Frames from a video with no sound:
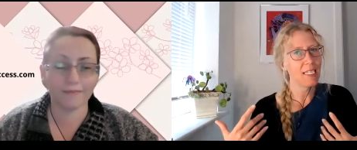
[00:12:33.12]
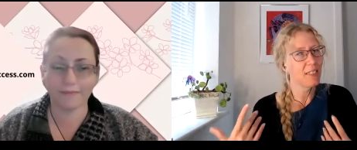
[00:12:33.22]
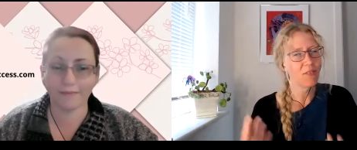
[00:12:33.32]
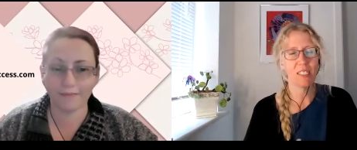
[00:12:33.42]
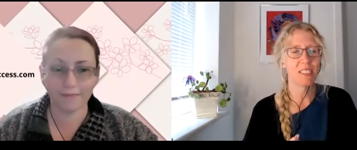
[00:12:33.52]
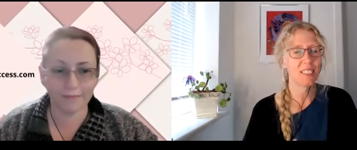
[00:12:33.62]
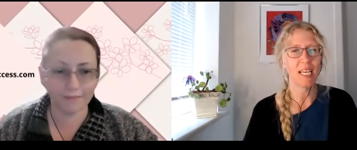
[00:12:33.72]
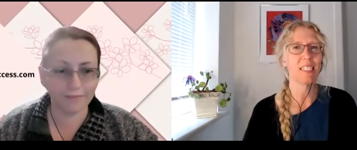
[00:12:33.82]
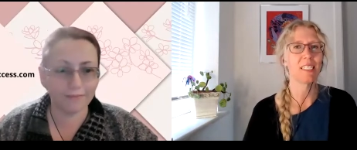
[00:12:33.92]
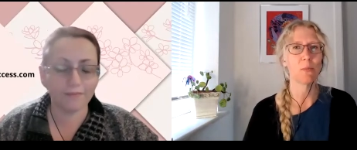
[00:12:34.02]
Speaker 1: even the
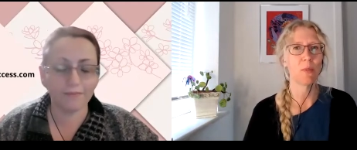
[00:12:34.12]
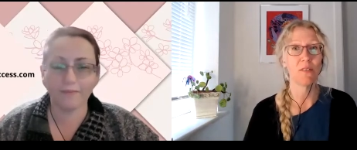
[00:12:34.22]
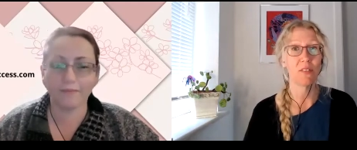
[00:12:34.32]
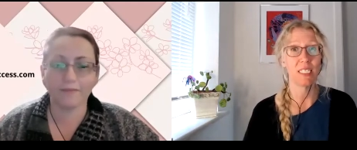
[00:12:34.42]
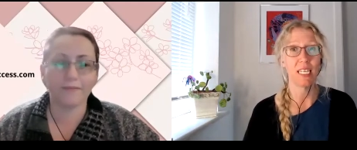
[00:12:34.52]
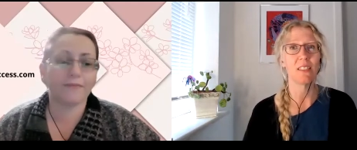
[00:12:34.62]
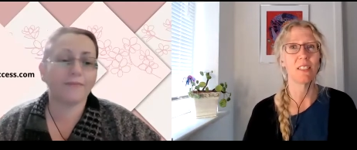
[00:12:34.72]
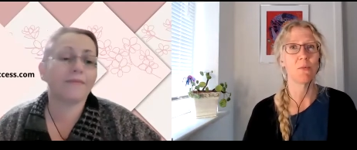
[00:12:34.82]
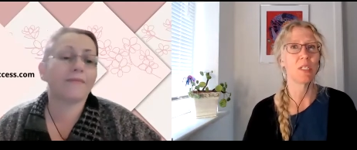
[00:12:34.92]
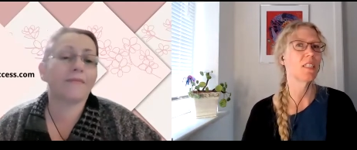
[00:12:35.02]
tiniest bit of
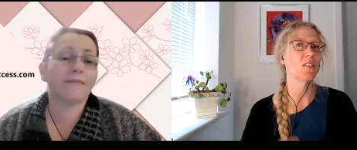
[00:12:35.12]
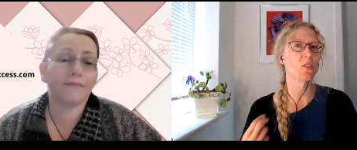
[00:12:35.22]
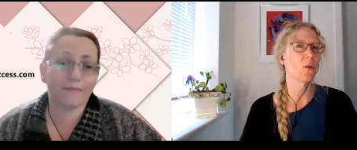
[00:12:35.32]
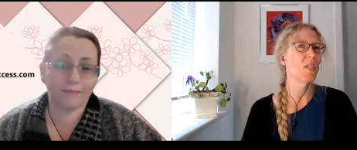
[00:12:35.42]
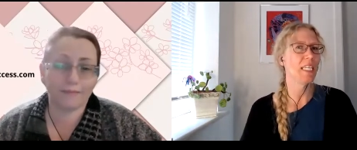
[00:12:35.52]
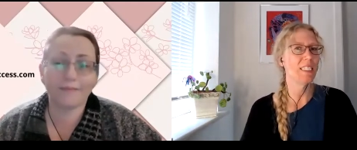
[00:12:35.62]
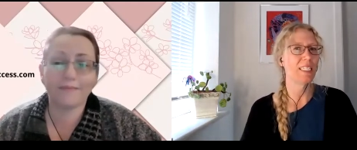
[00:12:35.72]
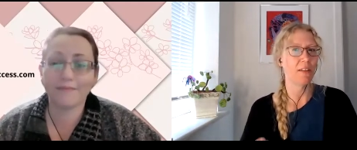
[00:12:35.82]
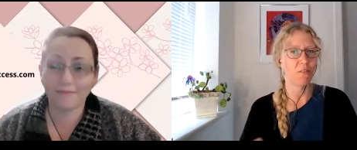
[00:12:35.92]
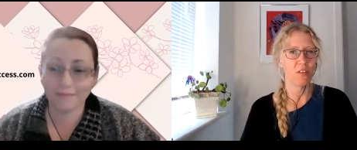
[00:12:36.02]
attention. We can so
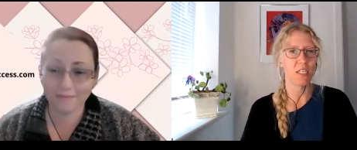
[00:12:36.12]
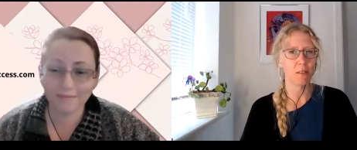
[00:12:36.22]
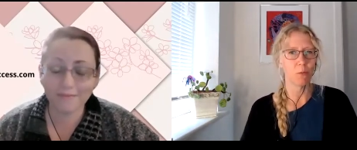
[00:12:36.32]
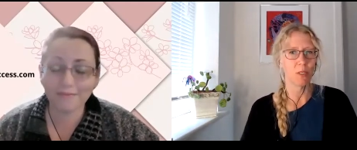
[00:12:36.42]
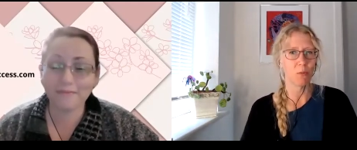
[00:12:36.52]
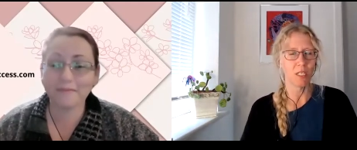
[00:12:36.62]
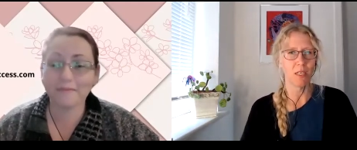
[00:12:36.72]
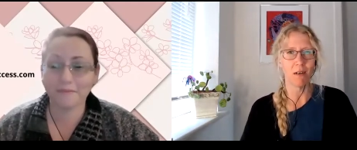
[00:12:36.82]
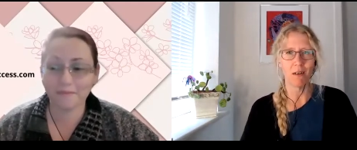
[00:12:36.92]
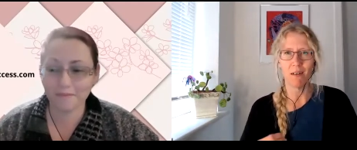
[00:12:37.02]
easily feel when we
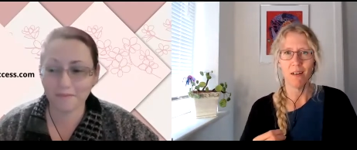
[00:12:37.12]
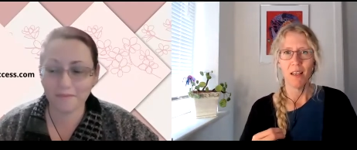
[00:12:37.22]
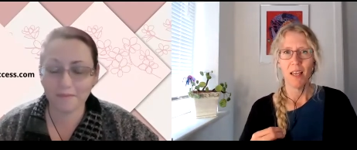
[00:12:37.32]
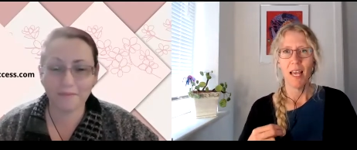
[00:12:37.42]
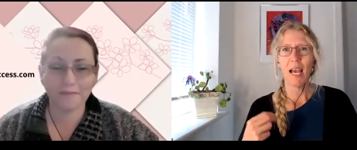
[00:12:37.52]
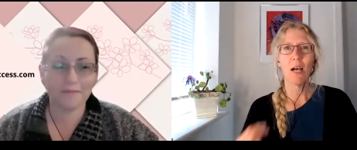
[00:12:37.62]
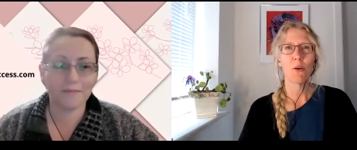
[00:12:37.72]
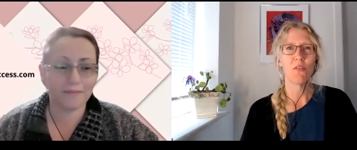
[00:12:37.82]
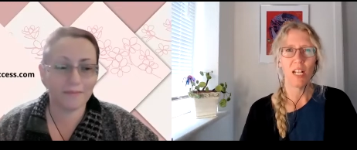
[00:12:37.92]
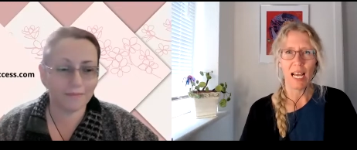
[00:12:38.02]
are out
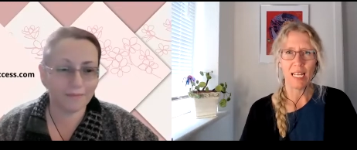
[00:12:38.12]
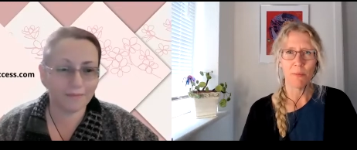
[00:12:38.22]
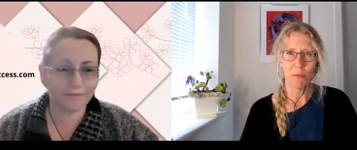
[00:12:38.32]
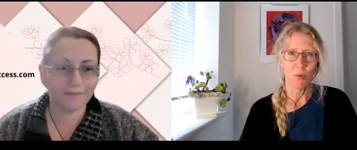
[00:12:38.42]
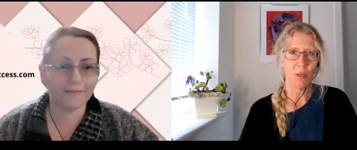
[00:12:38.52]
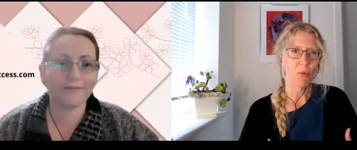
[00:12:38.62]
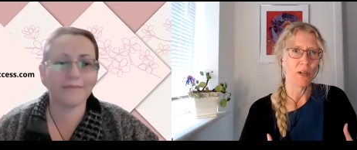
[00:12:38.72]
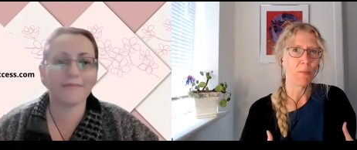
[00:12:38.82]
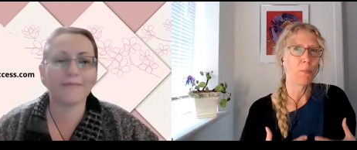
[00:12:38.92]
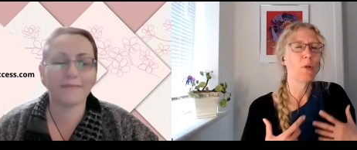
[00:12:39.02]
of alignment, when
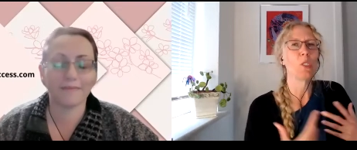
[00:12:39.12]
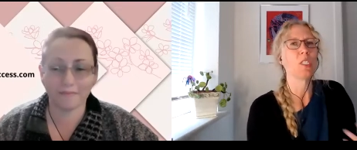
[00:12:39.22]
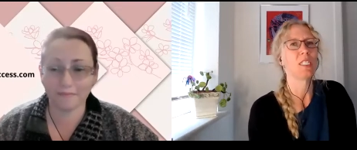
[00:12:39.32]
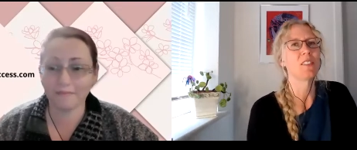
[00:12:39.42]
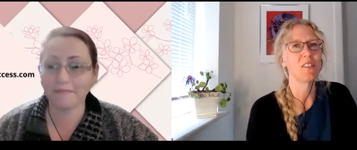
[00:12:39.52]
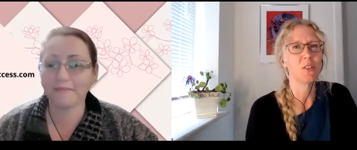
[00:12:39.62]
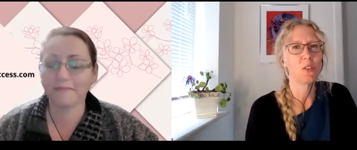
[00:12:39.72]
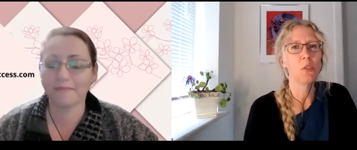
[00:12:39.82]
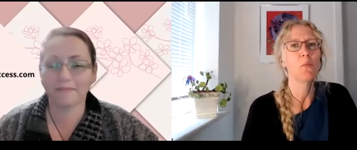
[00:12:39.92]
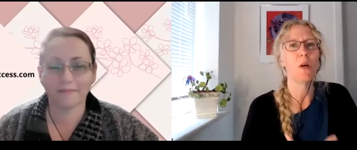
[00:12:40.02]
we're pushing
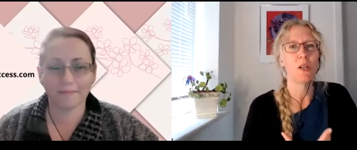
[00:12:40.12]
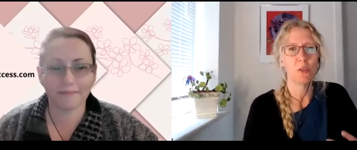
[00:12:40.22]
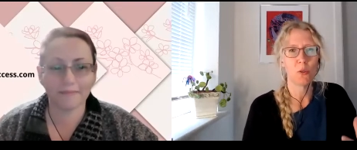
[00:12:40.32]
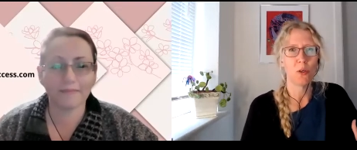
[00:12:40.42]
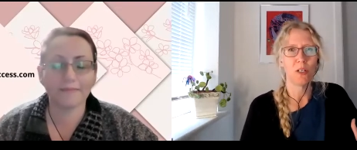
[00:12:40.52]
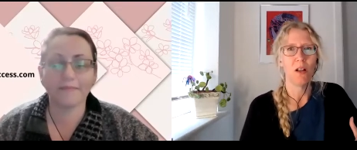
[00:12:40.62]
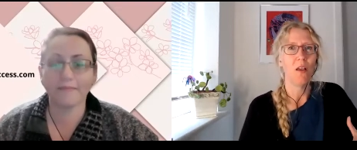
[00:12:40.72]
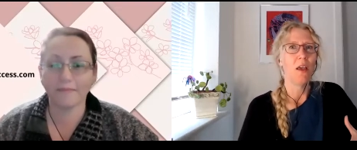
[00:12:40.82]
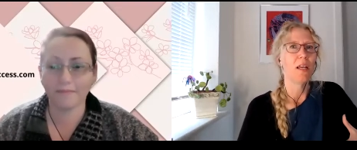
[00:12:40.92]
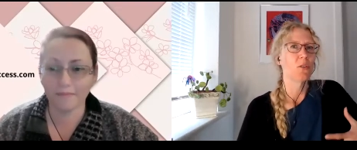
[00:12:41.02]
too much or
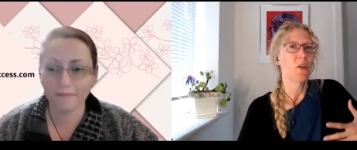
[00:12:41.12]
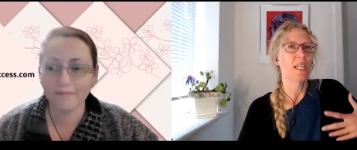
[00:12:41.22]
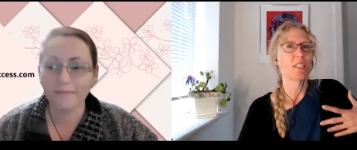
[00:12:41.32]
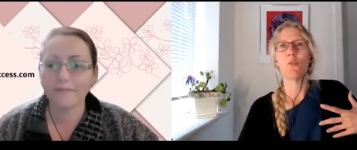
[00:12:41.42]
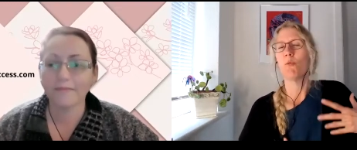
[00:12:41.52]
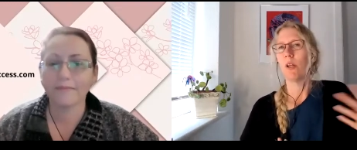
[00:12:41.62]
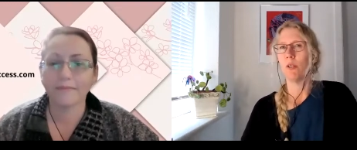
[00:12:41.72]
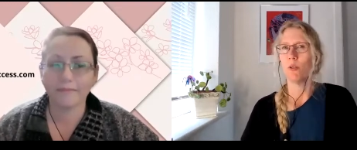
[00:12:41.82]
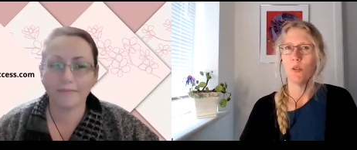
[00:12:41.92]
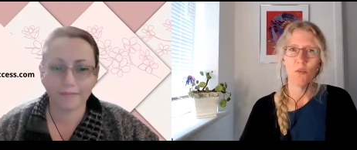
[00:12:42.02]
trying to
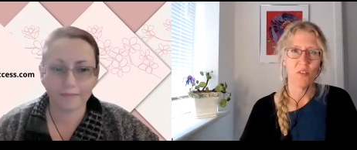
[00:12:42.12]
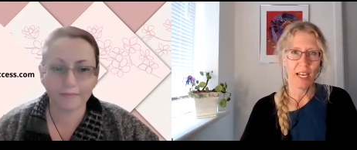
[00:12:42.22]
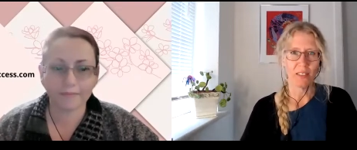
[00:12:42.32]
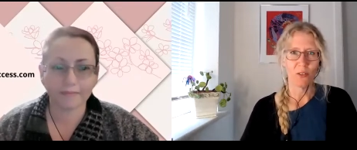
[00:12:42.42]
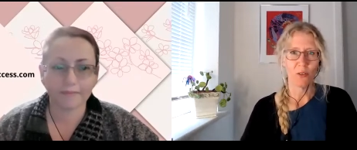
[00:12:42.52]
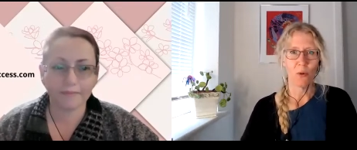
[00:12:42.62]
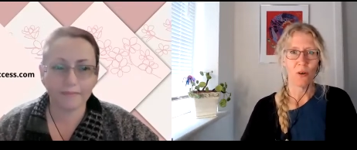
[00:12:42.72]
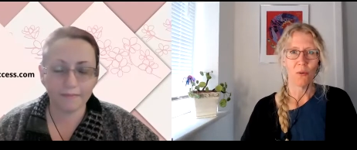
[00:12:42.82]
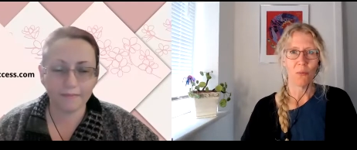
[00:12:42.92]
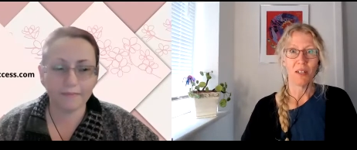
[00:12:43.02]
run too fast,
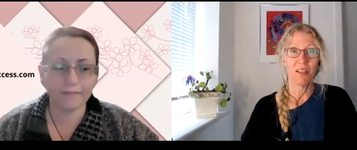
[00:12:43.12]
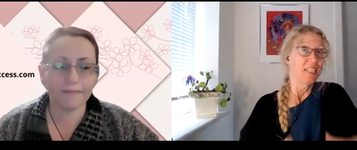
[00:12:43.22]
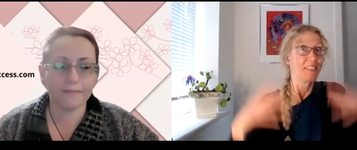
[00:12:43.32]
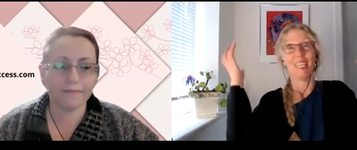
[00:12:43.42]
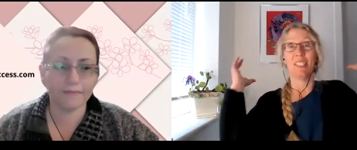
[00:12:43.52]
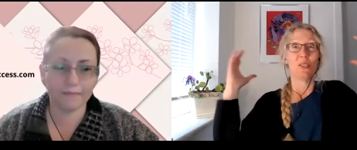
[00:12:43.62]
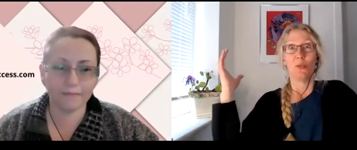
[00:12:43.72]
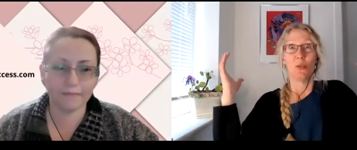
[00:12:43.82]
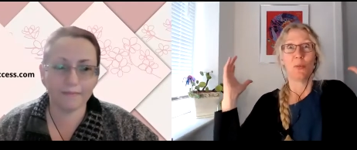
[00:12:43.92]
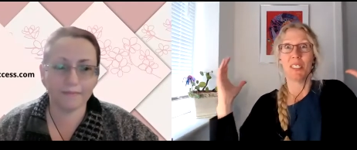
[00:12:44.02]
or when things get
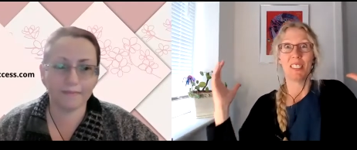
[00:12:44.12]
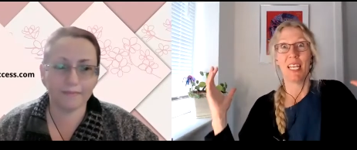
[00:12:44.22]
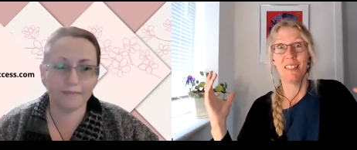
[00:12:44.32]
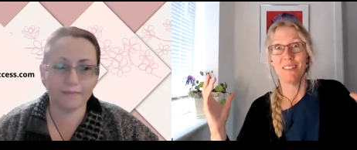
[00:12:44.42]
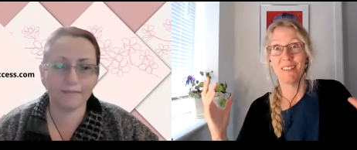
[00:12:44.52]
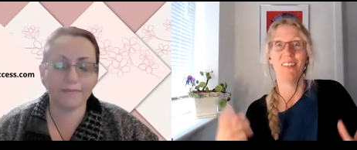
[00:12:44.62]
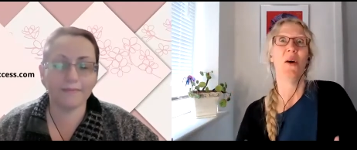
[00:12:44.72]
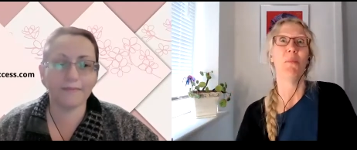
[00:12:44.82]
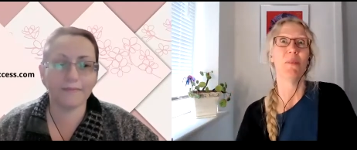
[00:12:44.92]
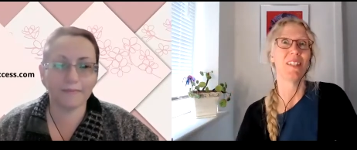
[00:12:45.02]
too spontaneous and
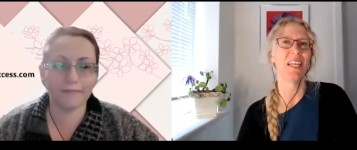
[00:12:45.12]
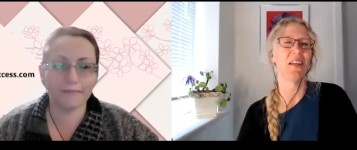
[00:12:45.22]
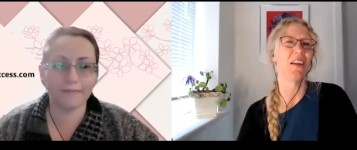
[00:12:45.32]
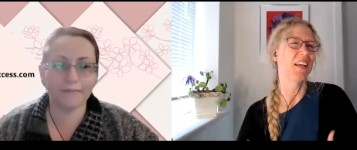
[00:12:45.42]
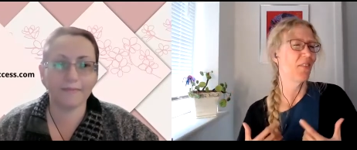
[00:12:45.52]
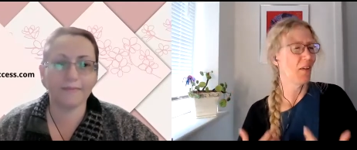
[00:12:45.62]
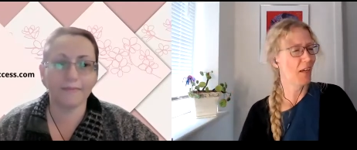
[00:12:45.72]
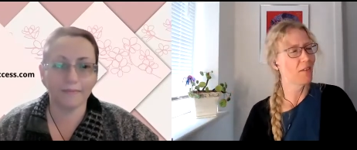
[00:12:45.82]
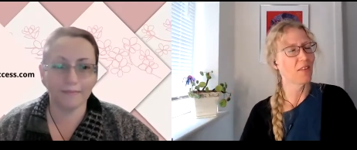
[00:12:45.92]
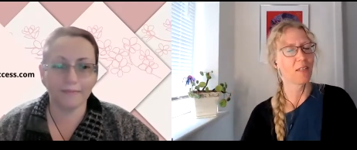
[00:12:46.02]
up in the air.
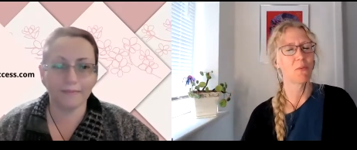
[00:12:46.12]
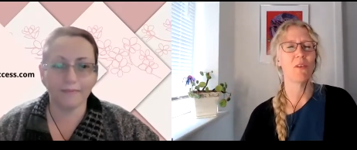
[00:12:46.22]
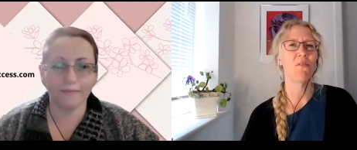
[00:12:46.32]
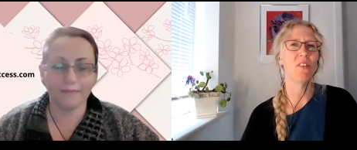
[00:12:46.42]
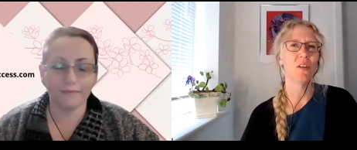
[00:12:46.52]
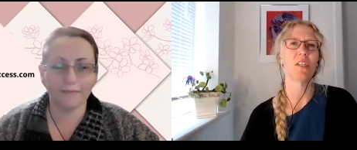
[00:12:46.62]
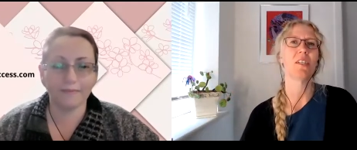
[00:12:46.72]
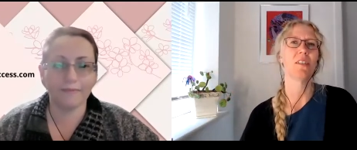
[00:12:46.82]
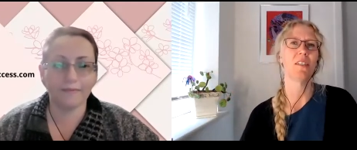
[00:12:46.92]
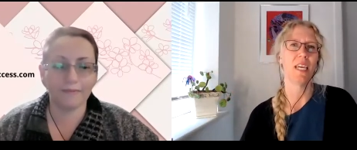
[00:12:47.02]
I, I think we're very
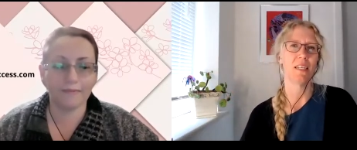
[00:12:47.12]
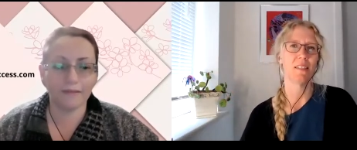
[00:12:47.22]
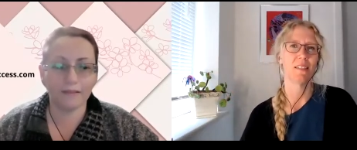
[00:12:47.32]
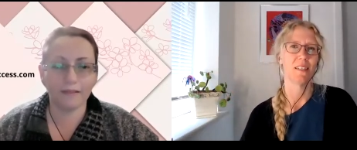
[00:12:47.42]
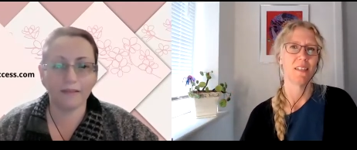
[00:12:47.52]
good at